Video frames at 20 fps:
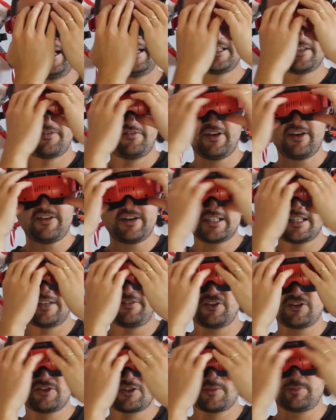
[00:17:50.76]
and it's very
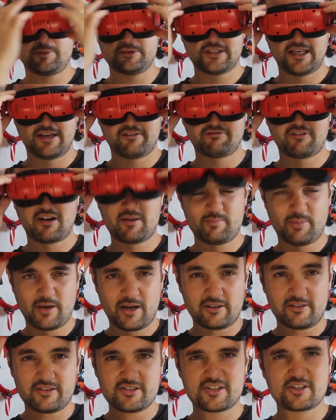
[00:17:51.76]
difficult to put that front
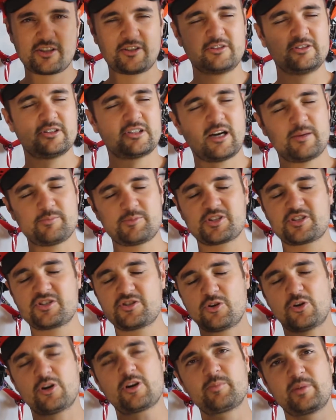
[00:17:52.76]
part on. So look, I'm just
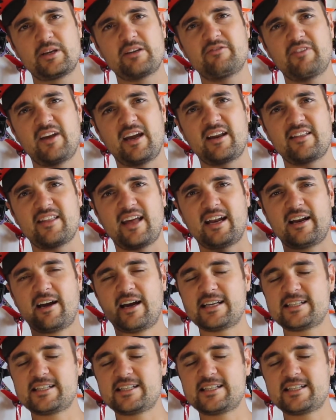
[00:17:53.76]
not a big fan of that.